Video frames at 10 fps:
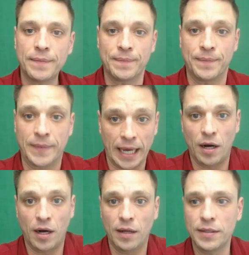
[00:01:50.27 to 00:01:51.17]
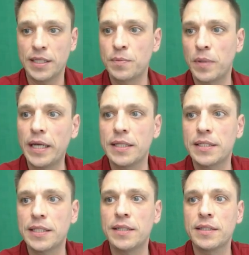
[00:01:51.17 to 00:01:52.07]
get on this
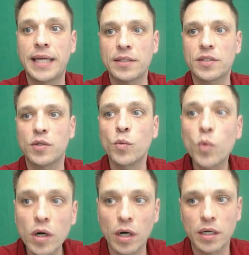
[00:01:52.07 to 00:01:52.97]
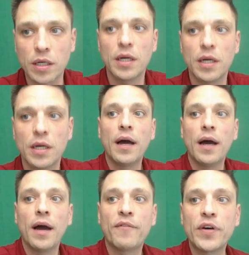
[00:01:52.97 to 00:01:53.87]
playlist and get to work.
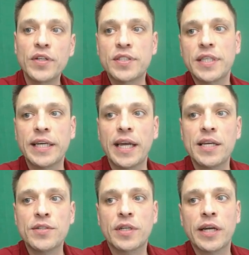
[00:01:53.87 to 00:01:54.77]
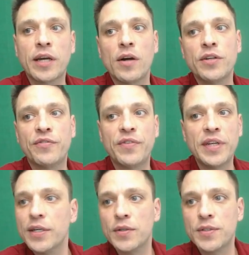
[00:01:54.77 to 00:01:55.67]
First thing is click on your
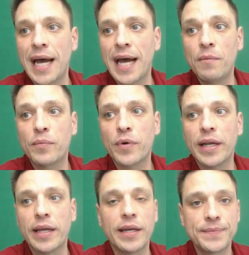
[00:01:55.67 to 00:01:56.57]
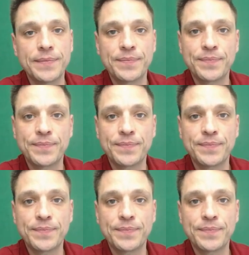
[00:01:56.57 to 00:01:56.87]
video tab right here.